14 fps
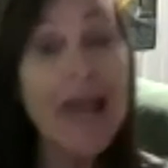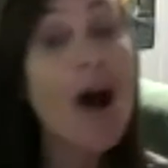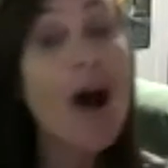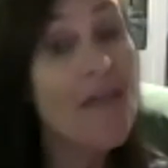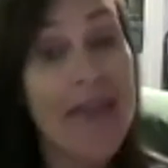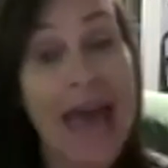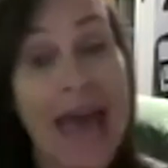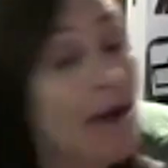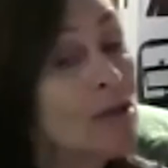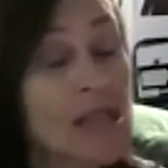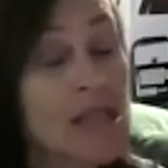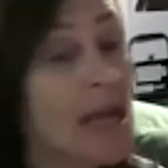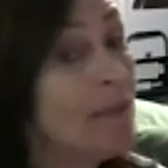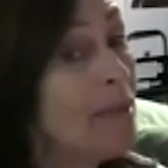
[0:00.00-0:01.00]
on the
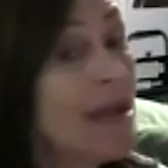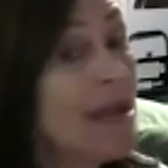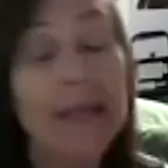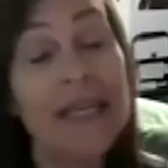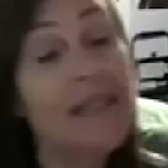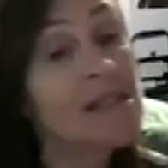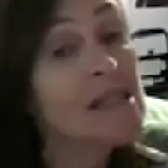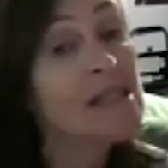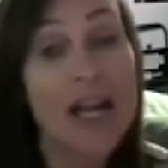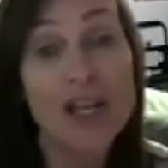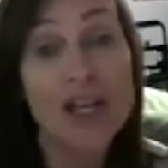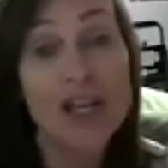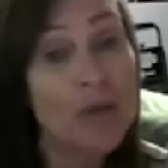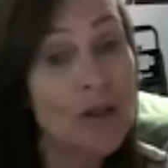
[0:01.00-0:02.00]
outside, maybe
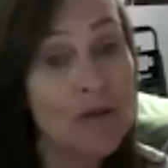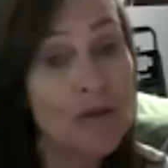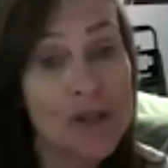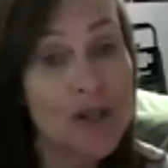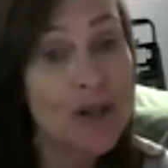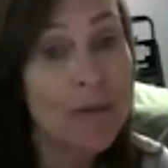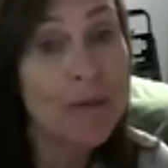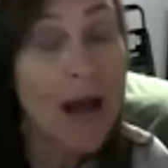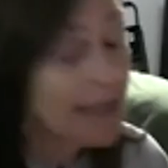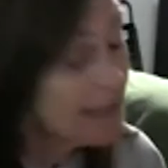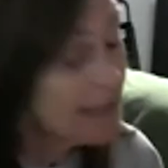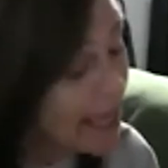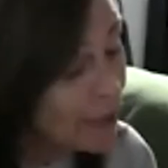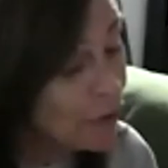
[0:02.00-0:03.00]
inside you were losing your
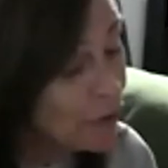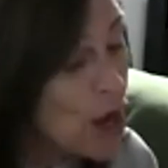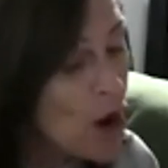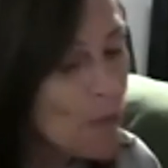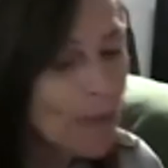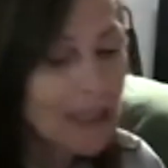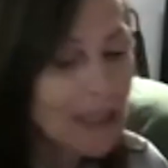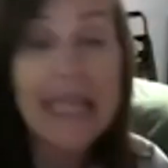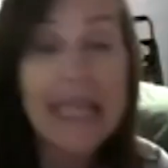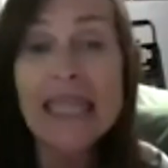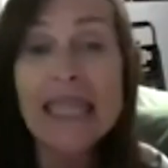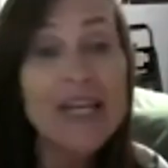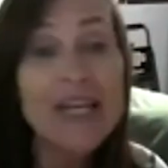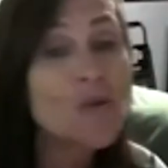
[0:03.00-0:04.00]
mind, I don't know, but like
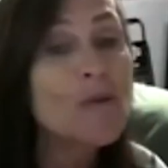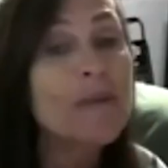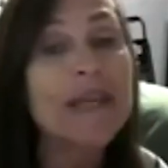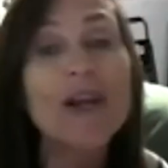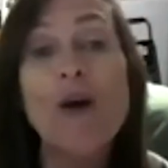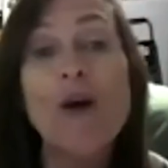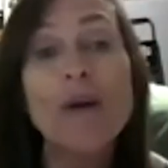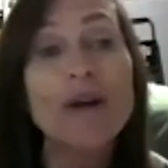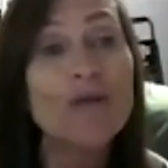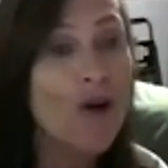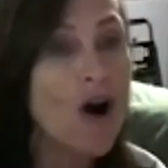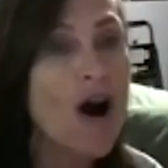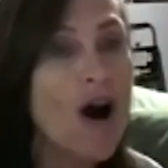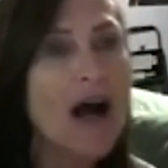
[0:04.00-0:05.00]
things would be going
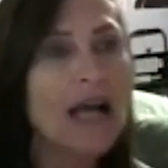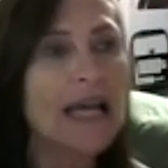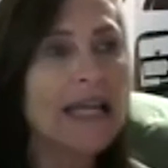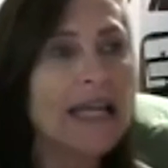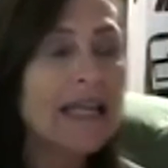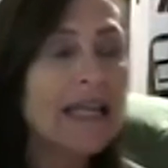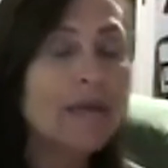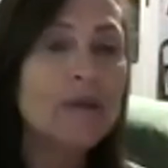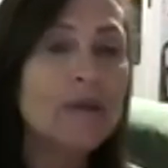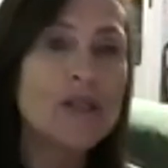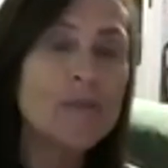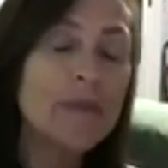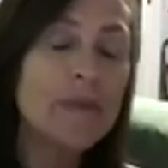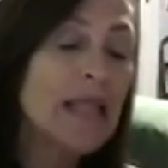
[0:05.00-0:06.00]
wrong and he would
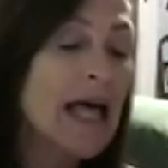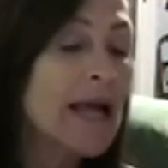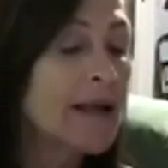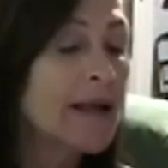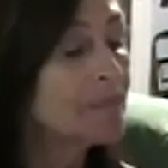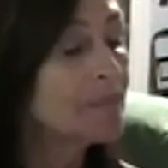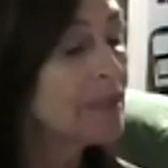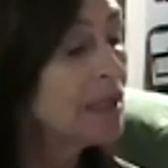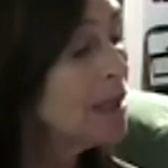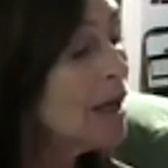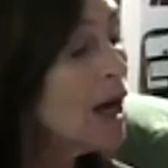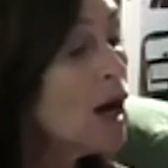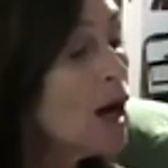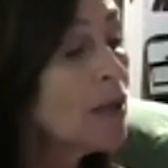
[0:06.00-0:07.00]
just be like,
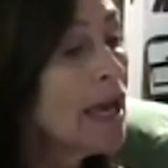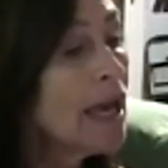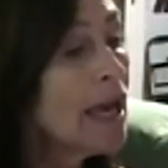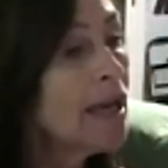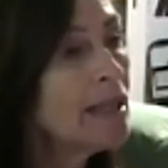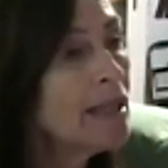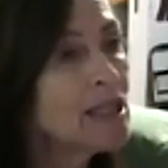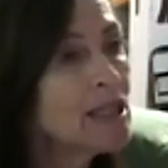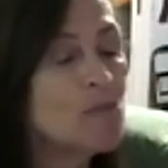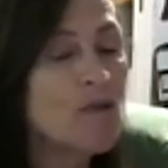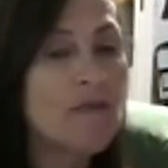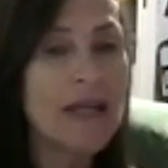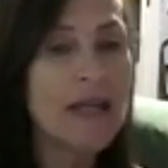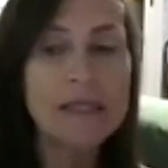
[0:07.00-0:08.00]
okay, let's
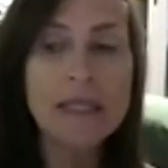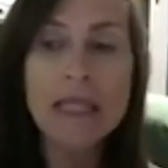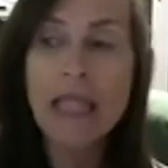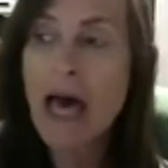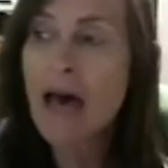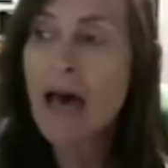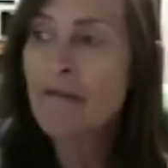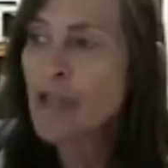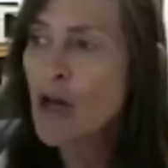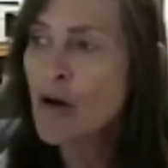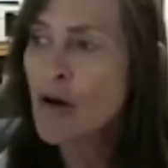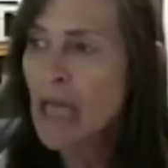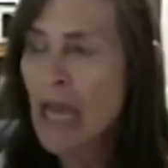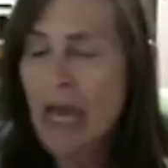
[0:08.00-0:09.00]
move that to the left.
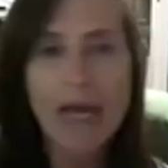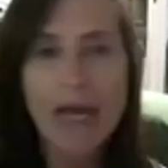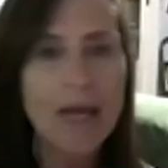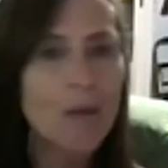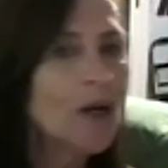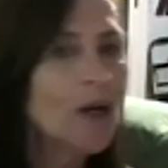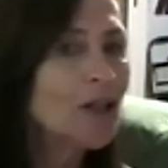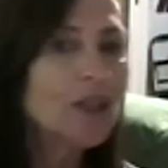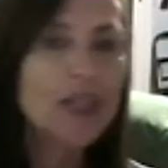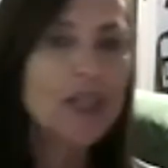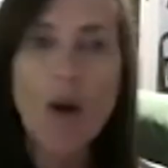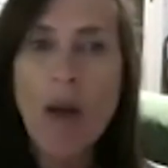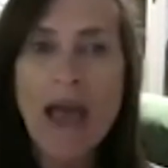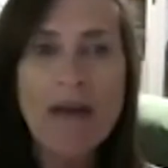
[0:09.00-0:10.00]
Okay, well,
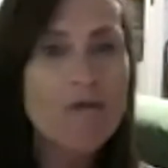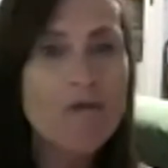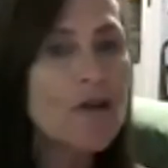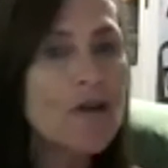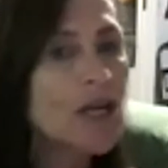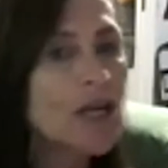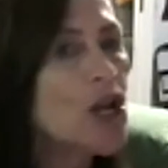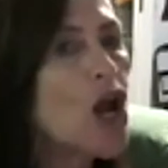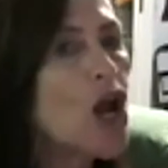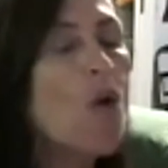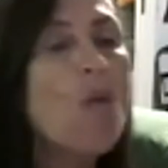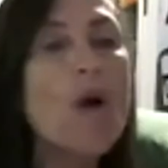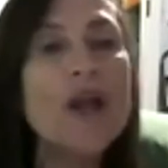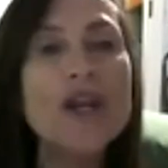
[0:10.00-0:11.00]

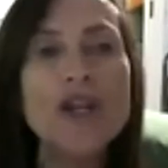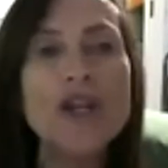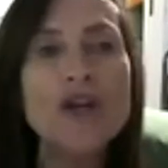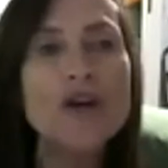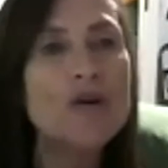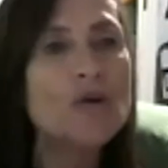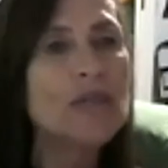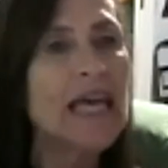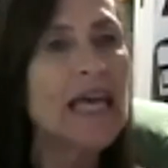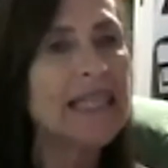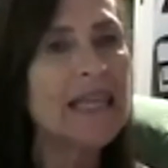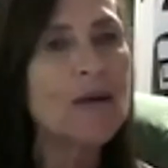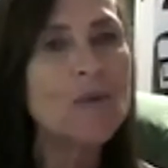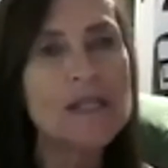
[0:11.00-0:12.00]
no one knew that
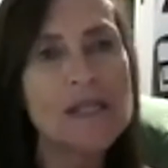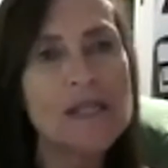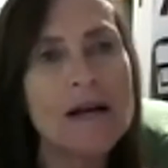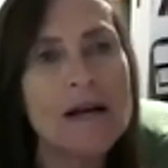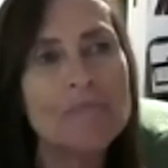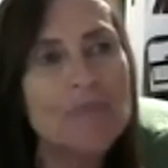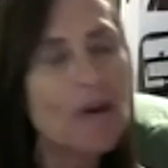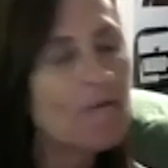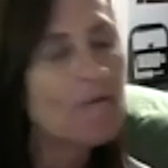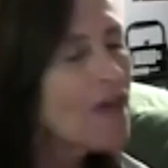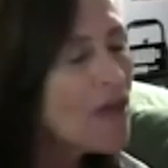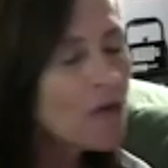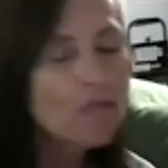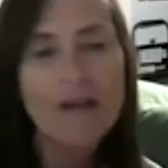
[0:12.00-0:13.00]
there was a
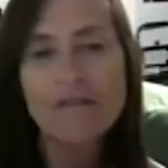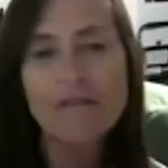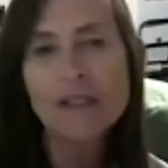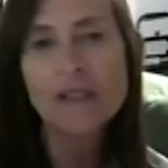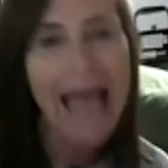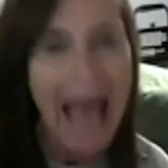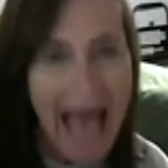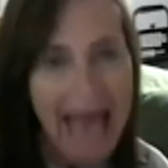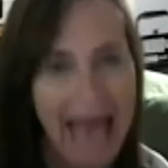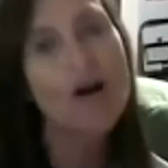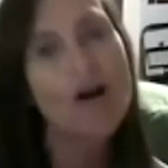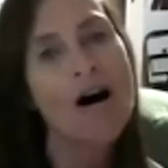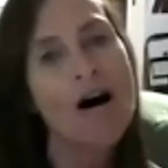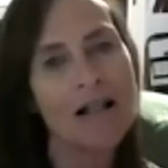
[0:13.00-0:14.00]
feather ruffled at
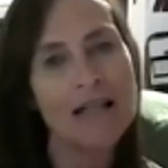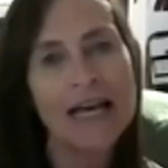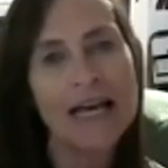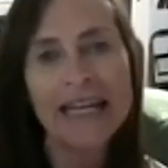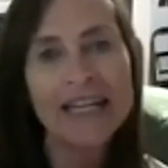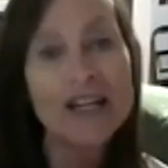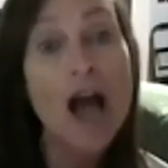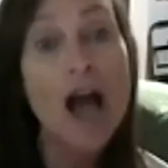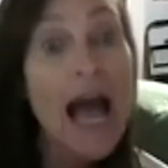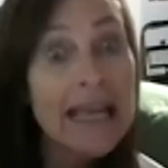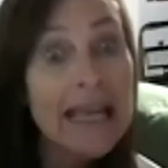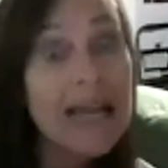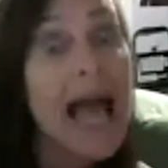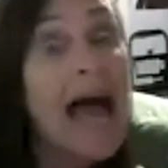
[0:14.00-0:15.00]
all. And
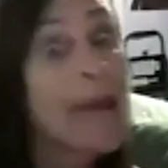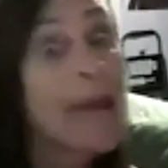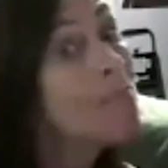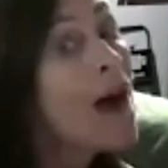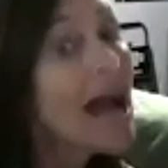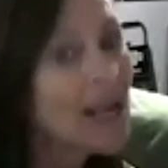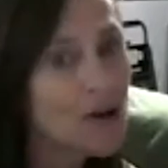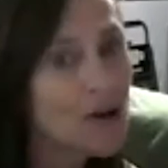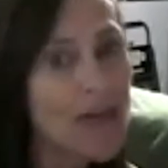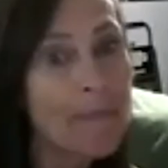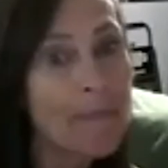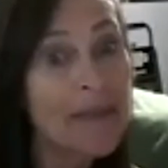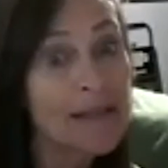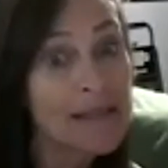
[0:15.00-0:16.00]
I admire
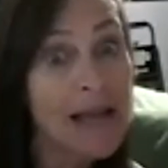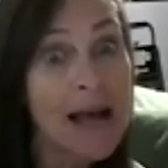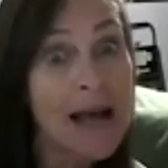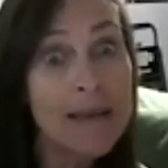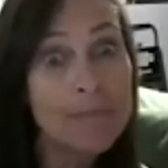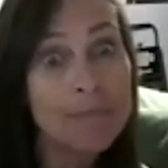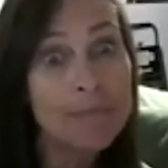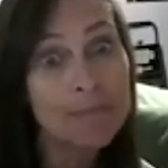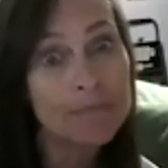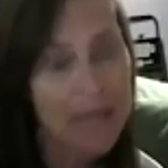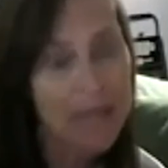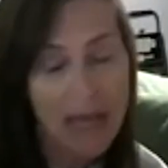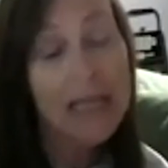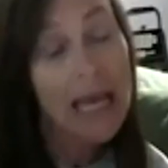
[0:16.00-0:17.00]
that, because I'm
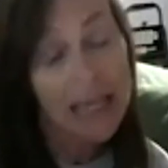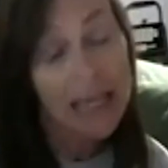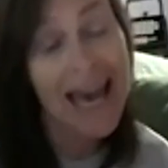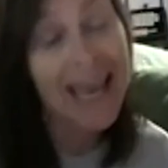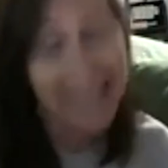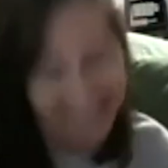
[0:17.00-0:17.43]
not like that.